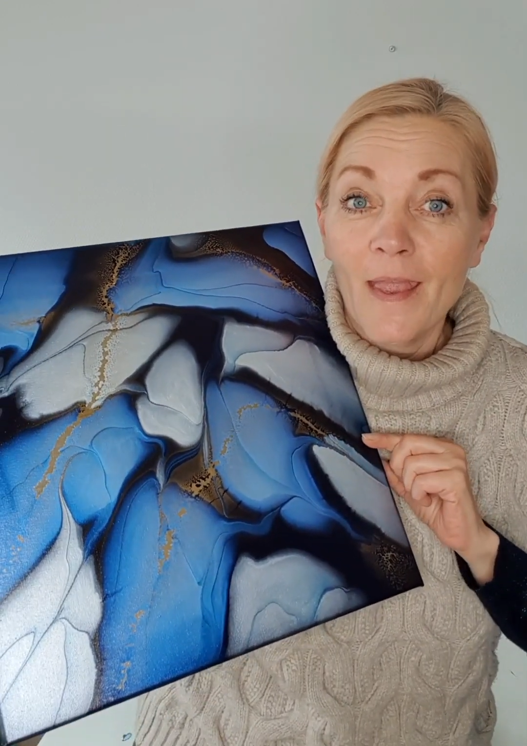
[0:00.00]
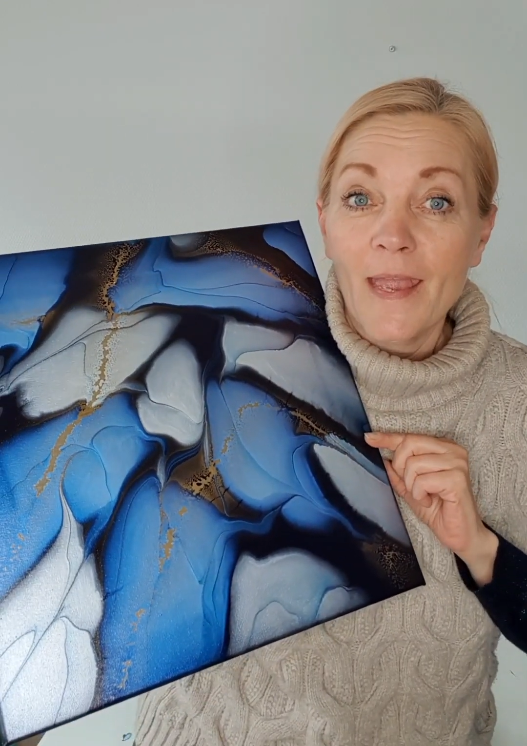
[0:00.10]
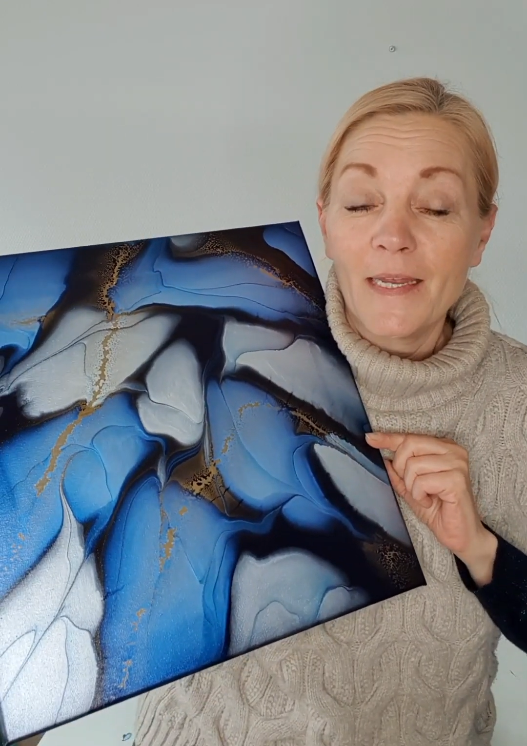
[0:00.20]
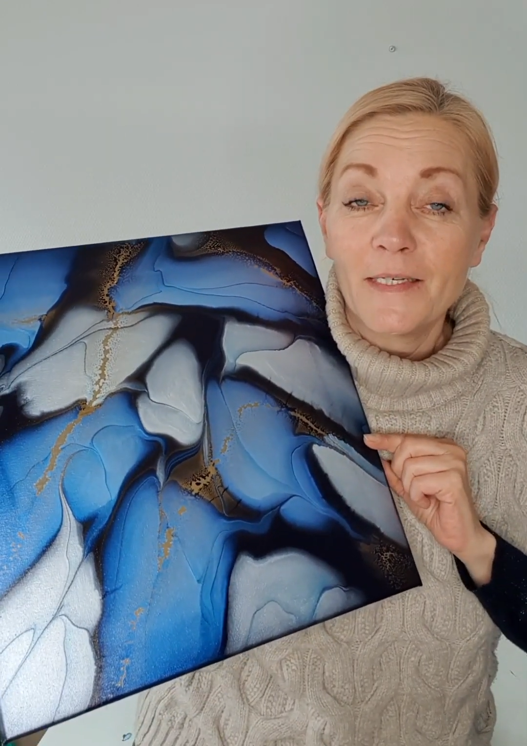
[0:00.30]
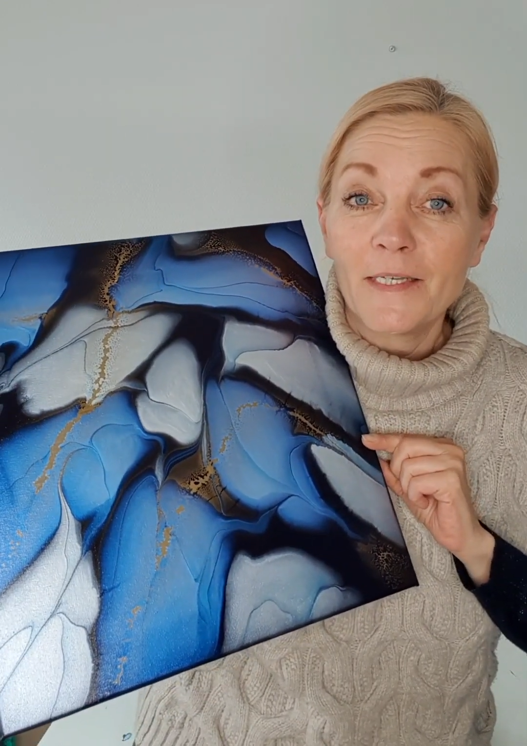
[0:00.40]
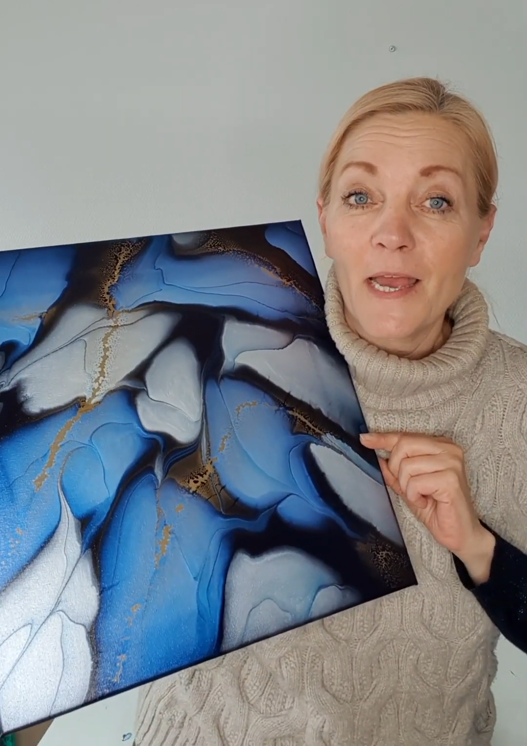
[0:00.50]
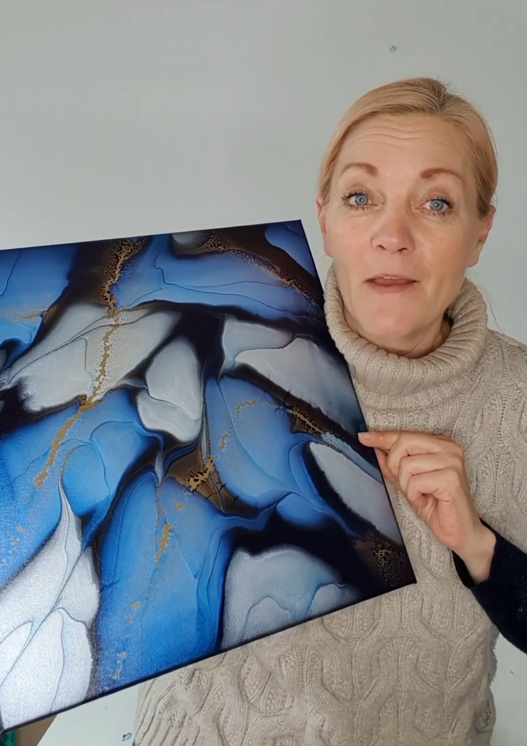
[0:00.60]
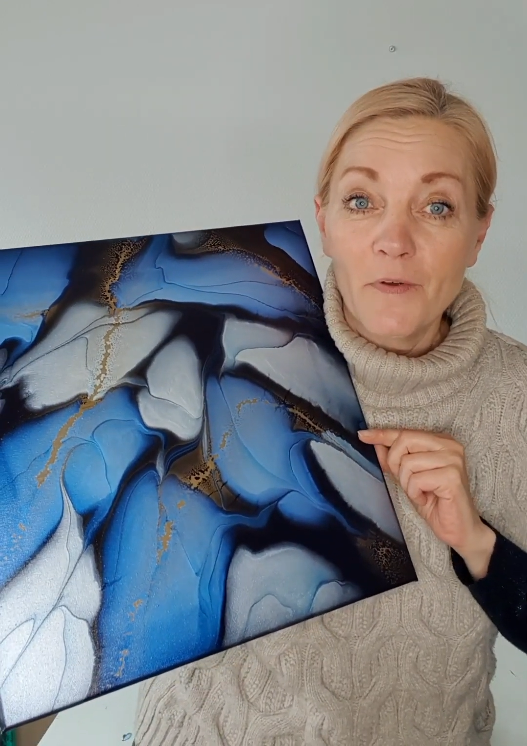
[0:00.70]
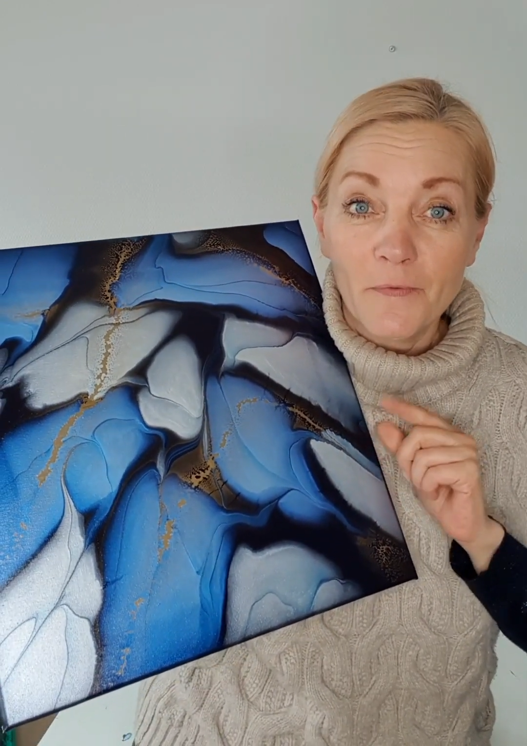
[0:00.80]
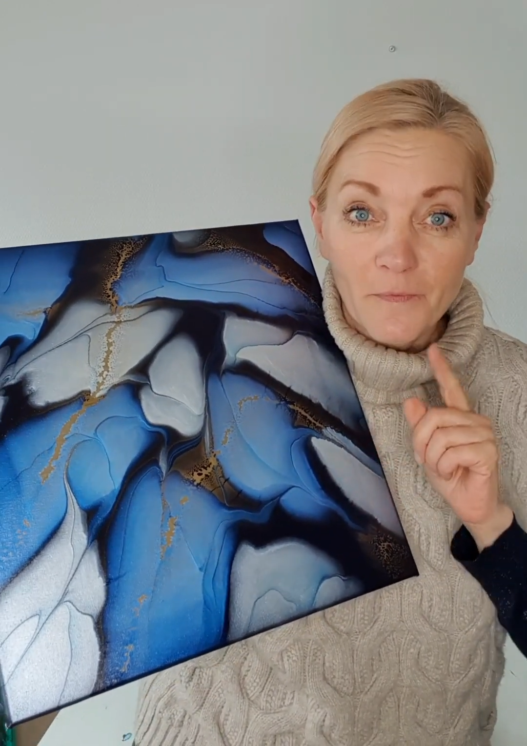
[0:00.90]
and I
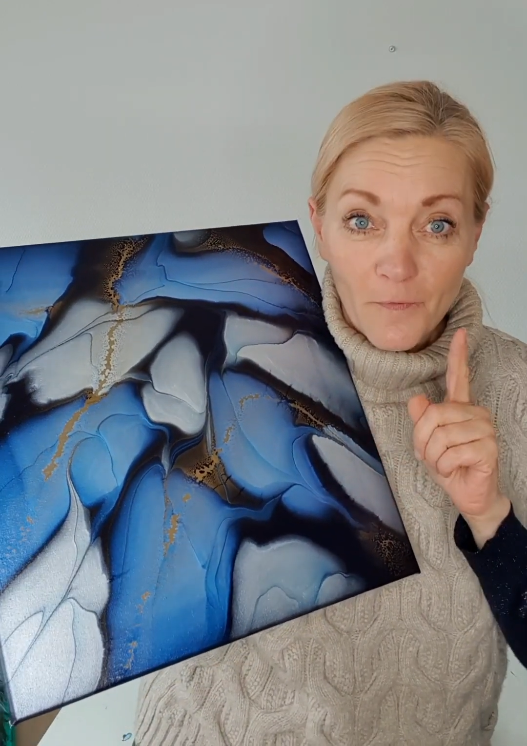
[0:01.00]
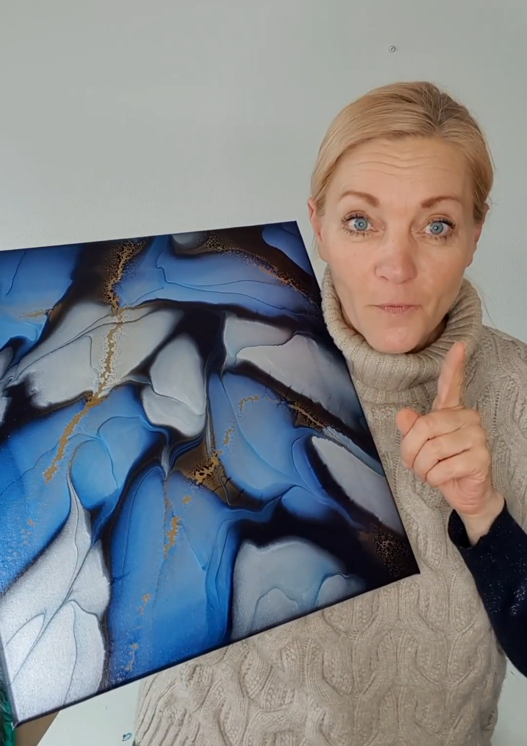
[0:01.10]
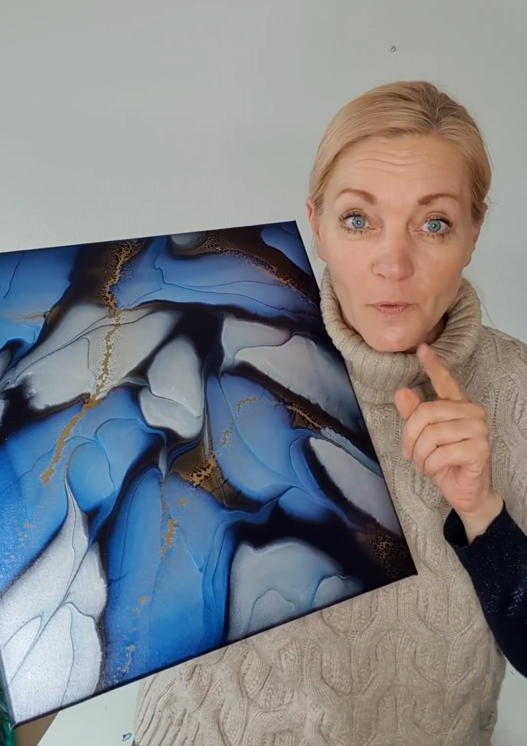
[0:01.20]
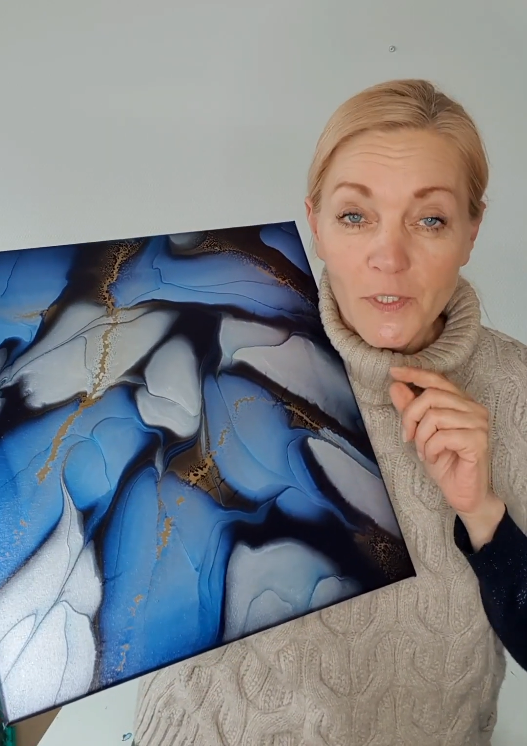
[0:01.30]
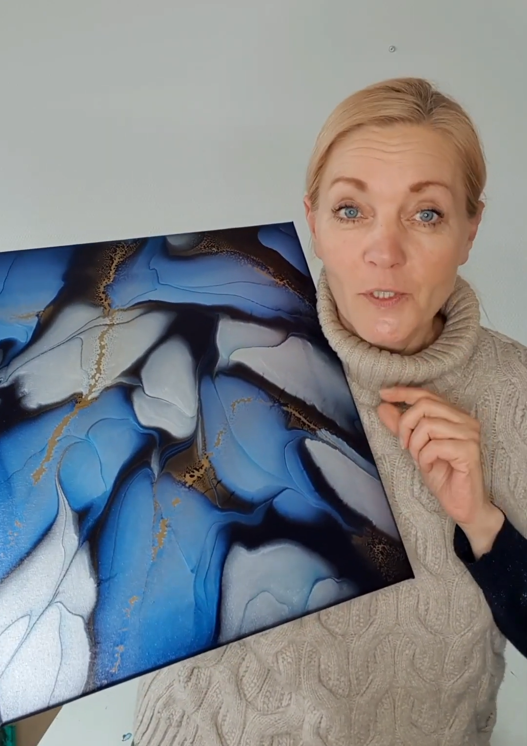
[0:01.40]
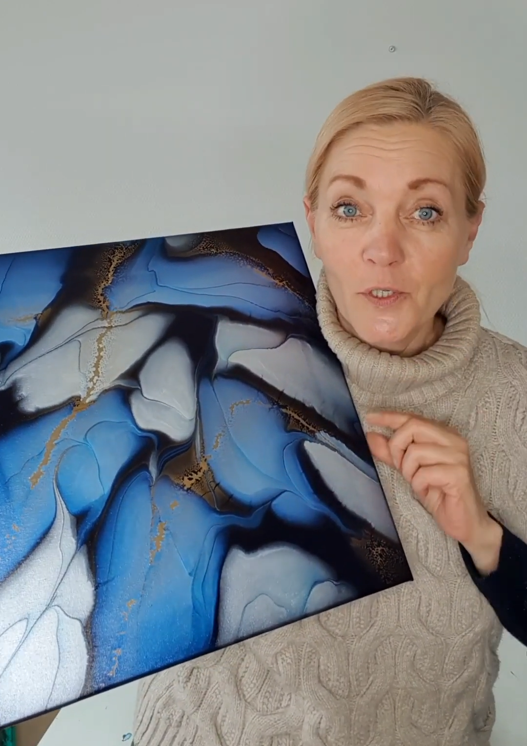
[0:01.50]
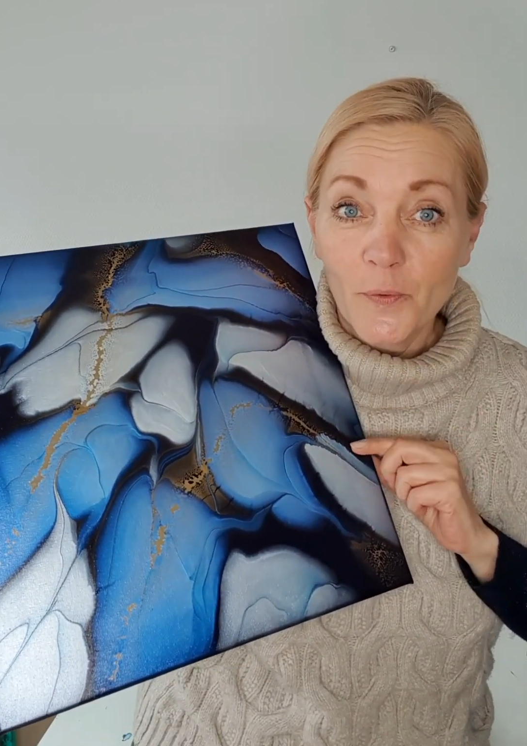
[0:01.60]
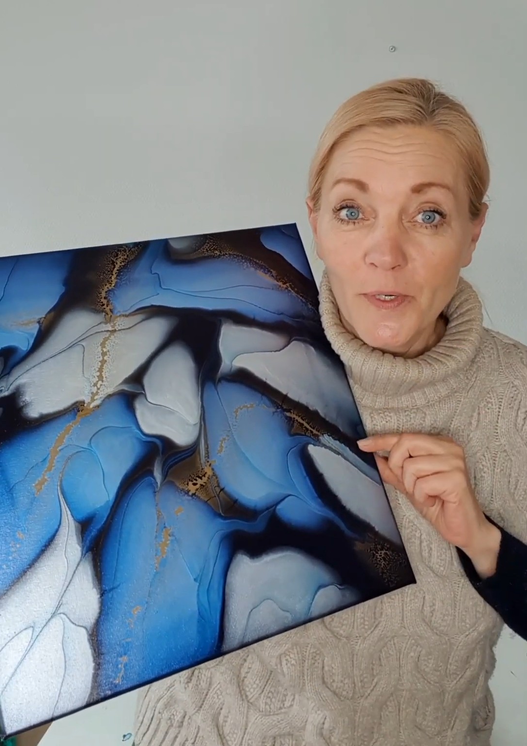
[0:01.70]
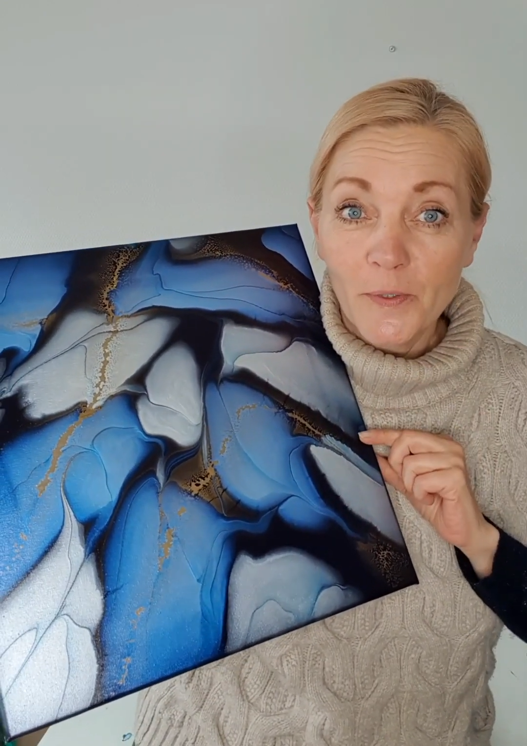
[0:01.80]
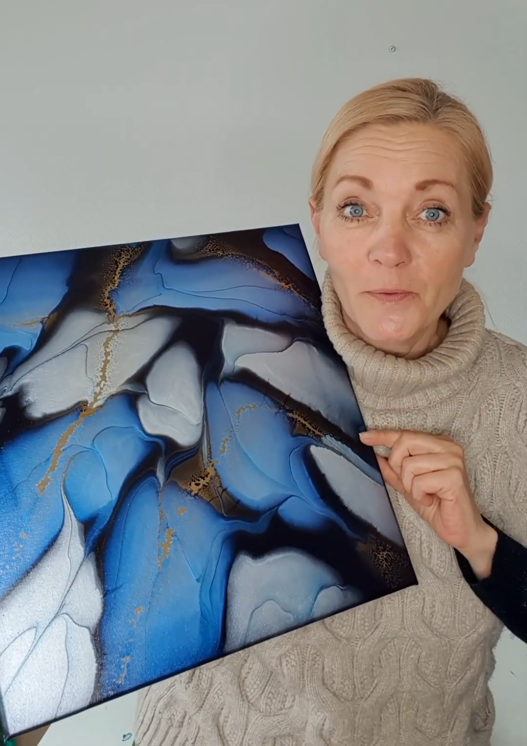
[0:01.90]
have a full
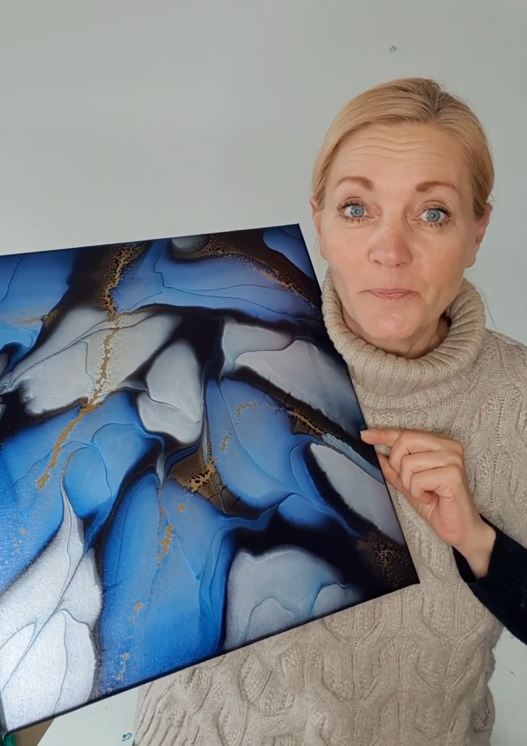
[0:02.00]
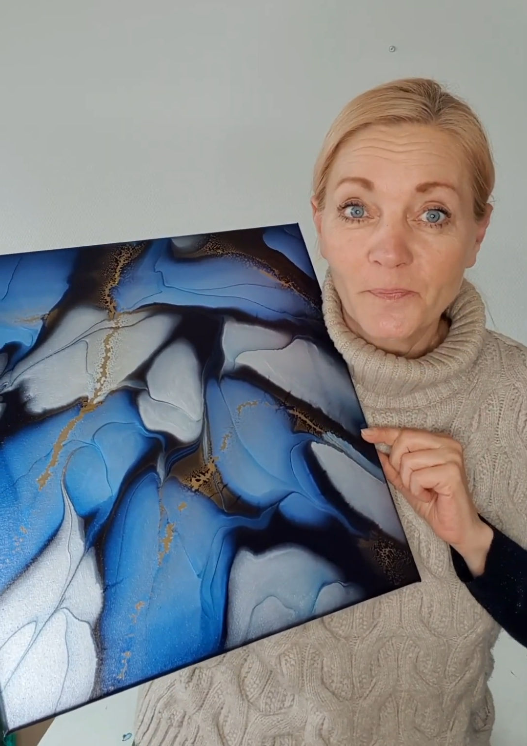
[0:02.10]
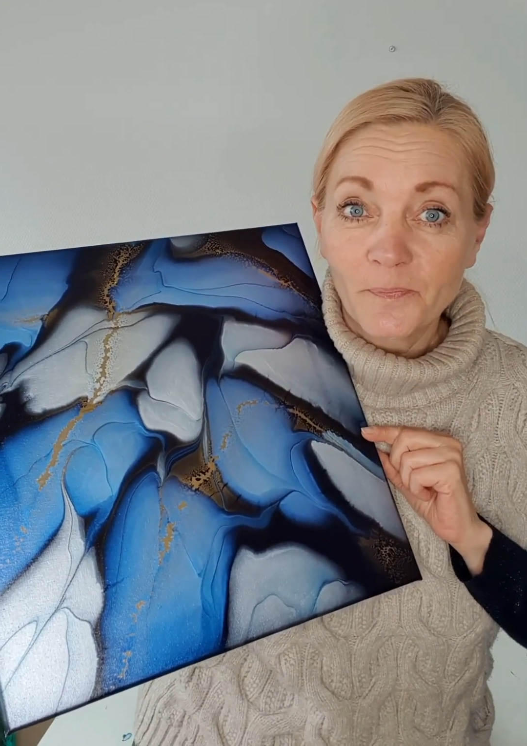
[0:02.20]
tutorial